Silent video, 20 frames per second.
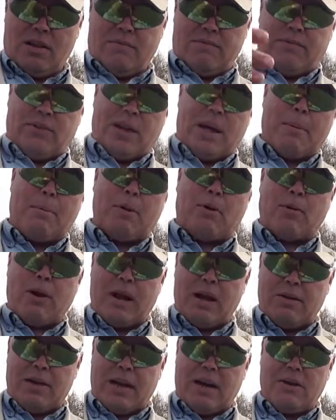flopping
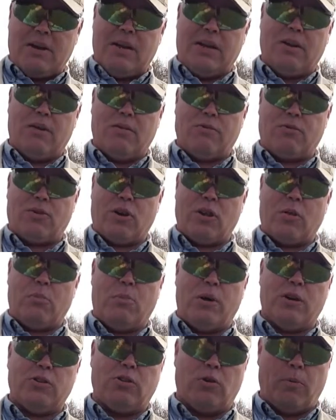around out here in front of the
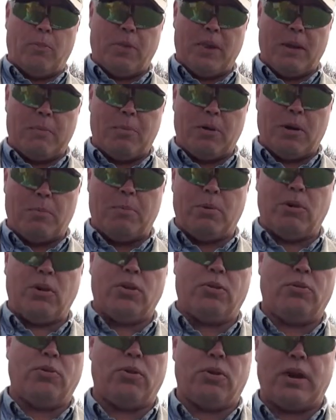muzzle and put a
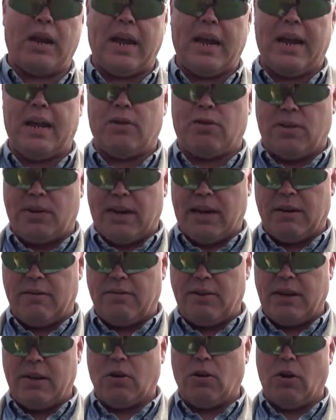bullet through their hand or take
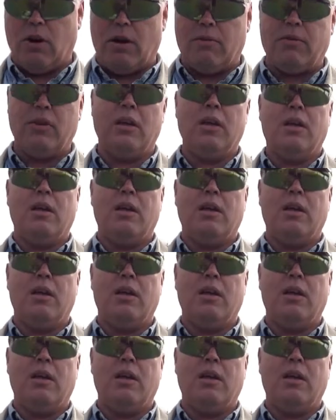a finger off.